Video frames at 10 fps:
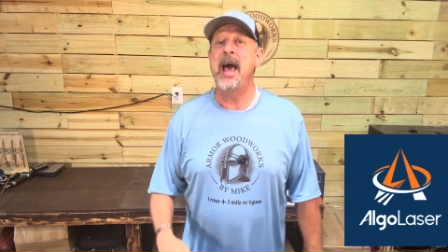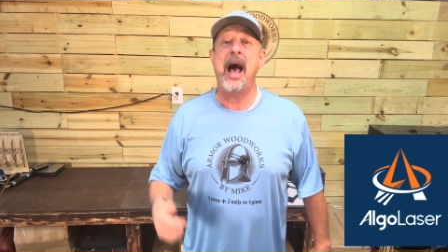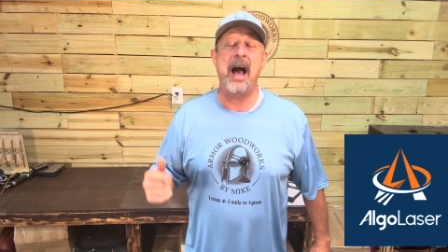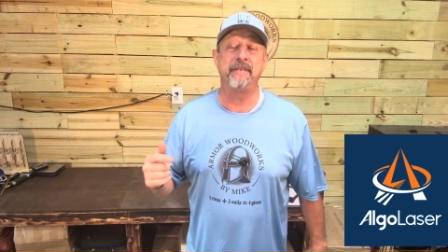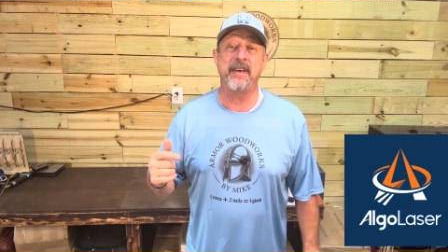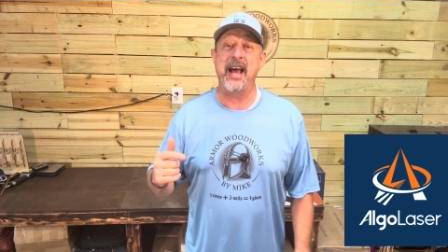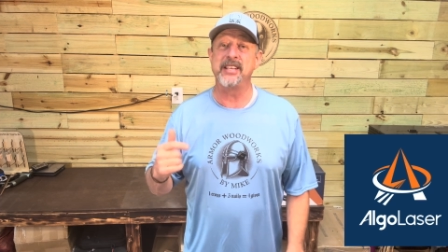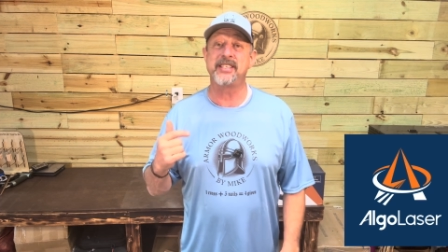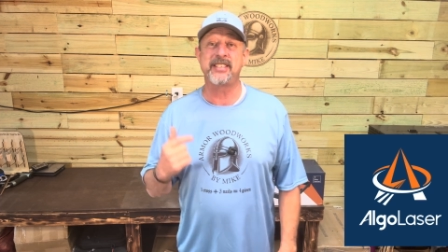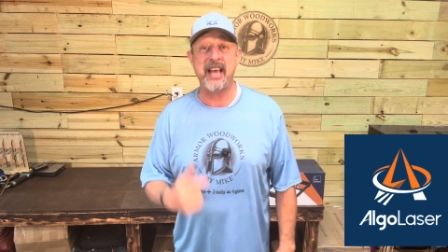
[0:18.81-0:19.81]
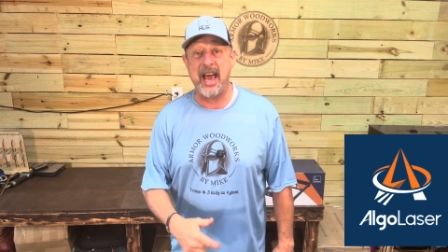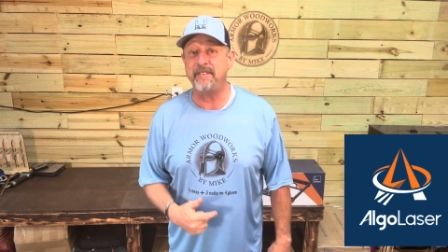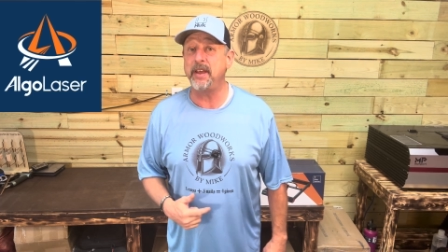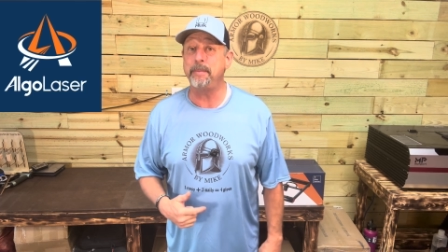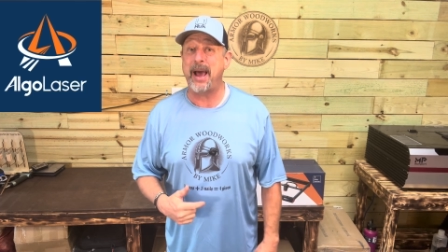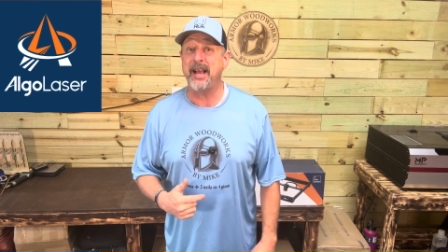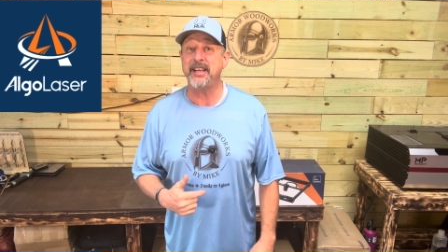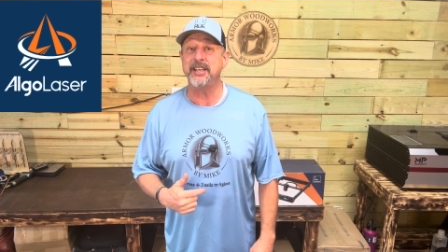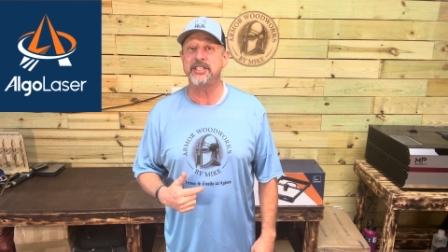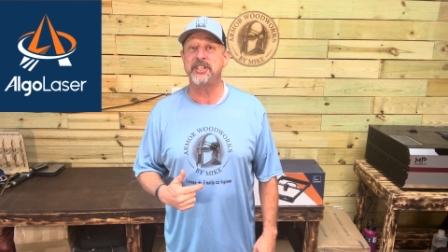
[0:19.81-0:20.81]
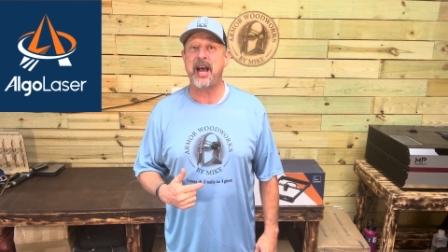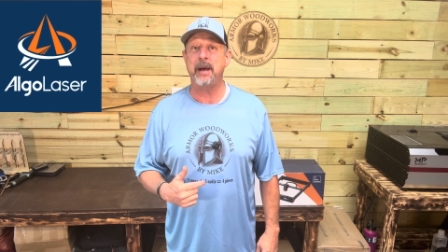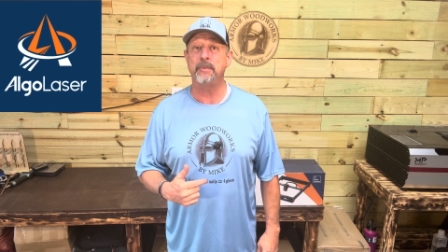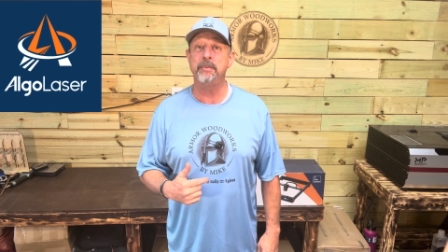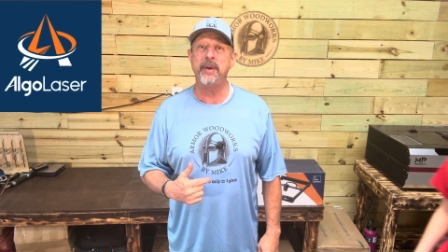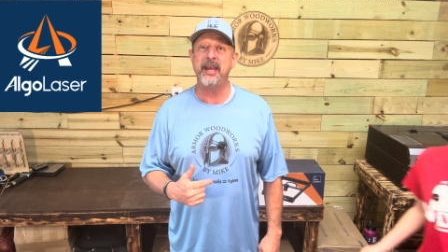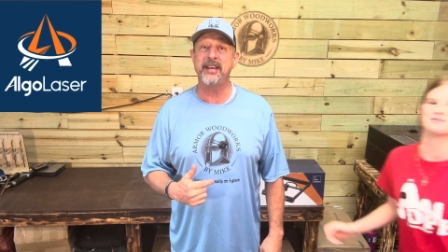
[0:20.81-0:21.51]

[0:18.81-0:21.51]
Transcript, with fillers: I've got Savvy back in the shop with me